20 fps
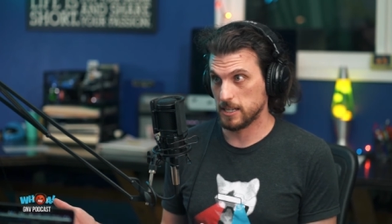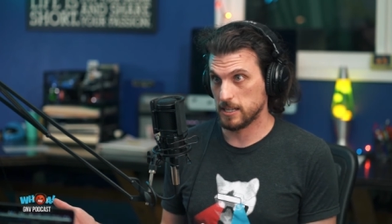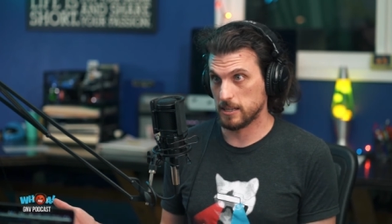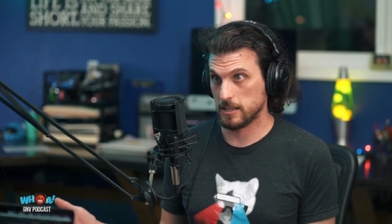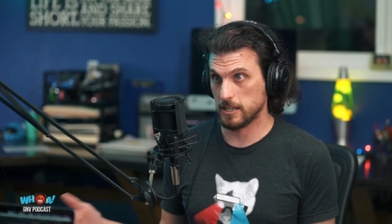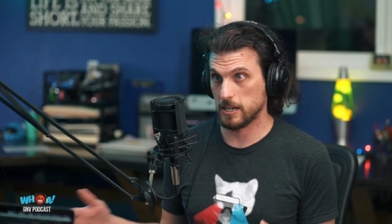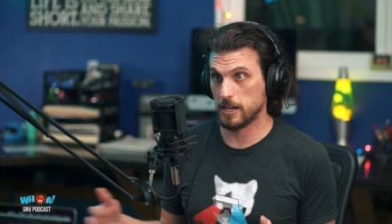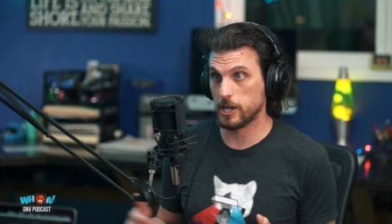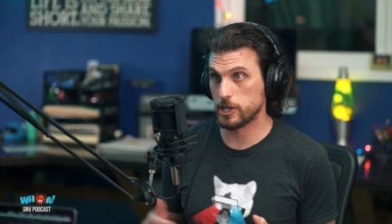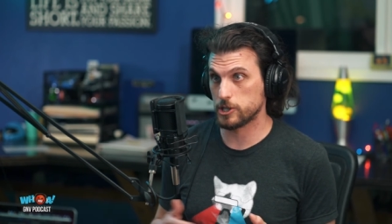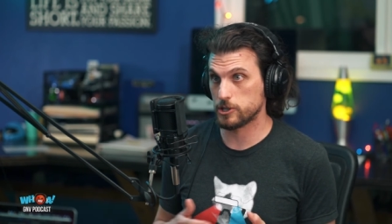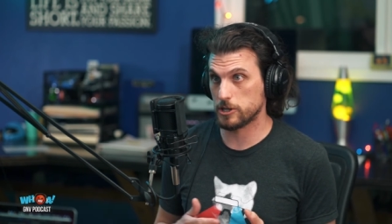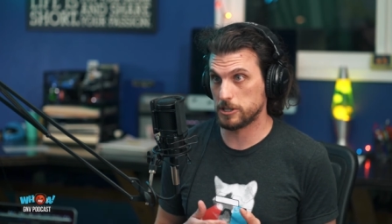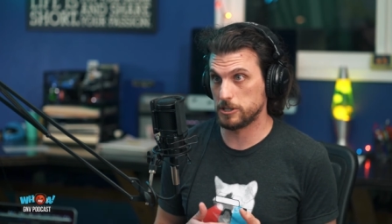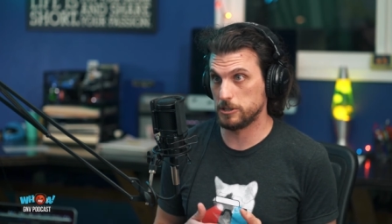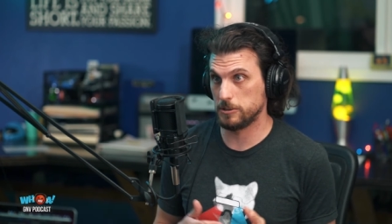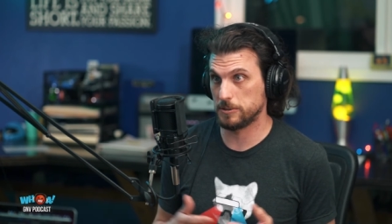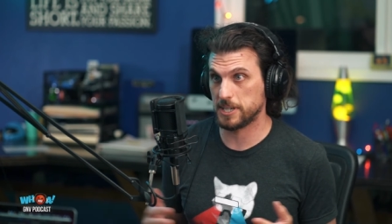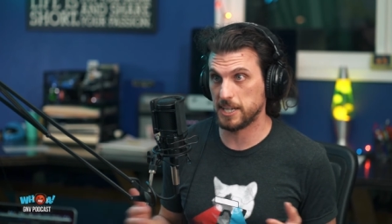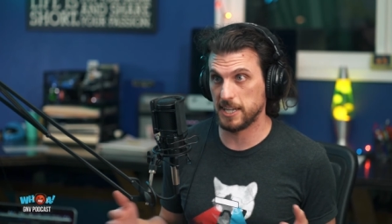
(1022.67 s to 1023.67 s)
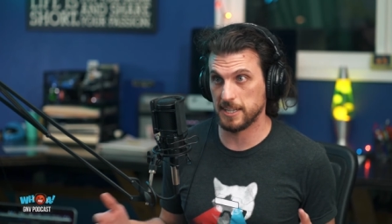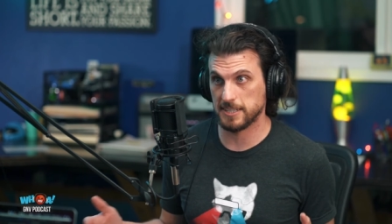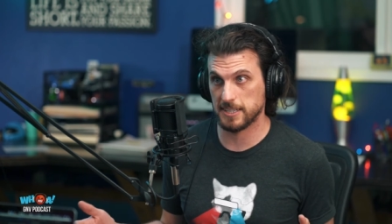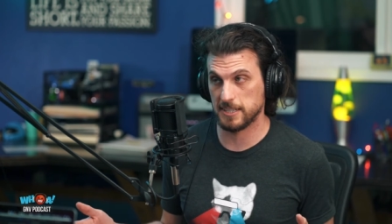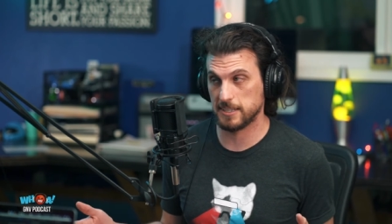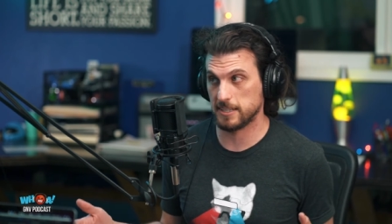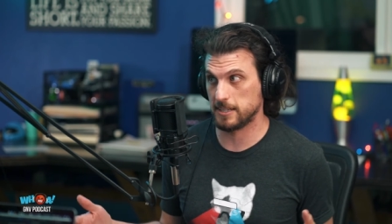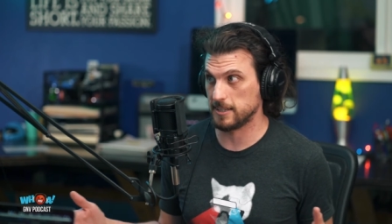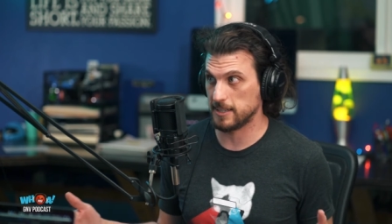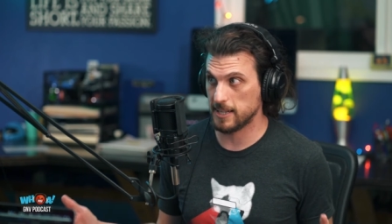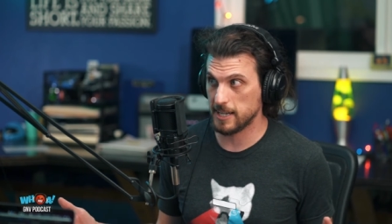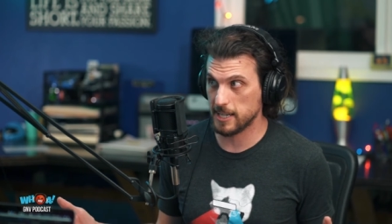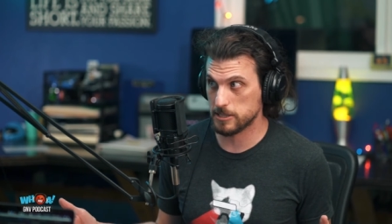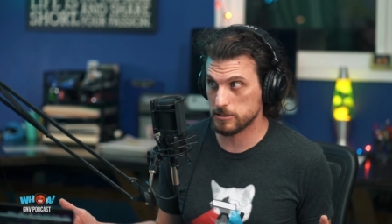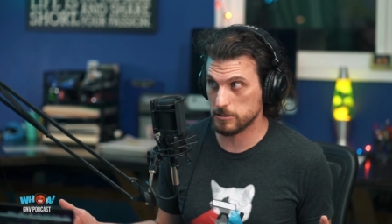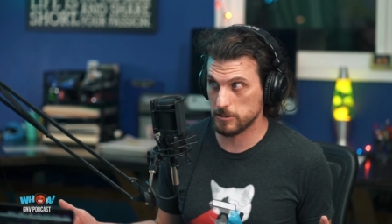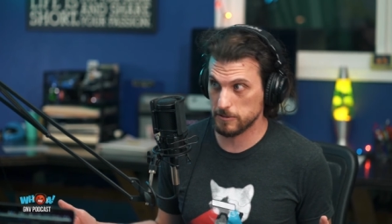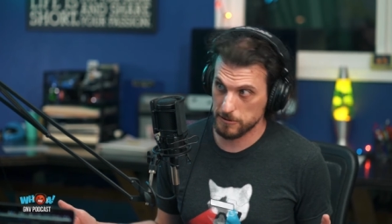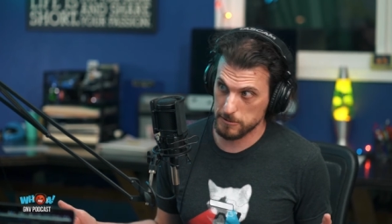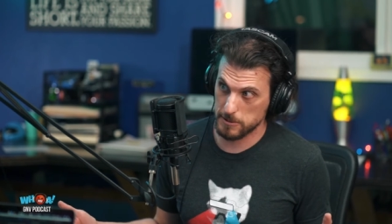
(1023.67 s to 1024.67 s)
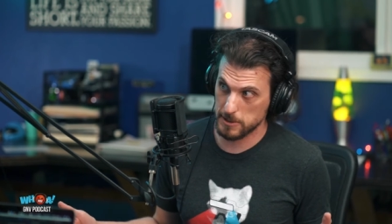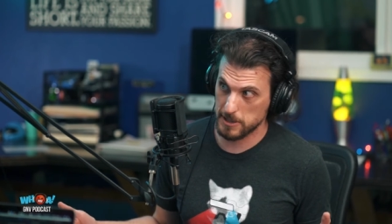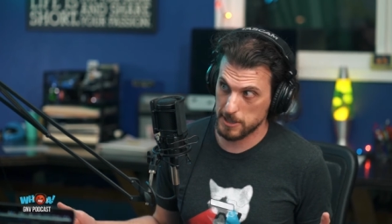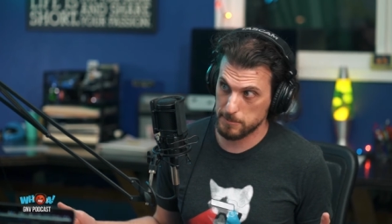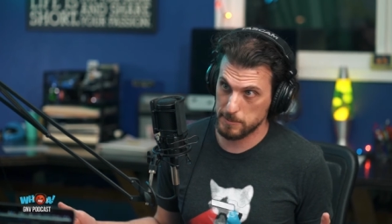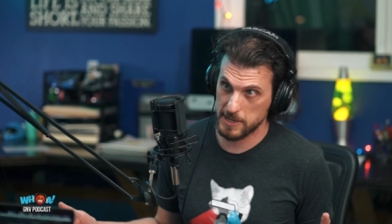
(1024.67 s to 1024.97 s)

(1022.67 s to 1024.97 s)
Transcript: the 100 new cases in Alachua from the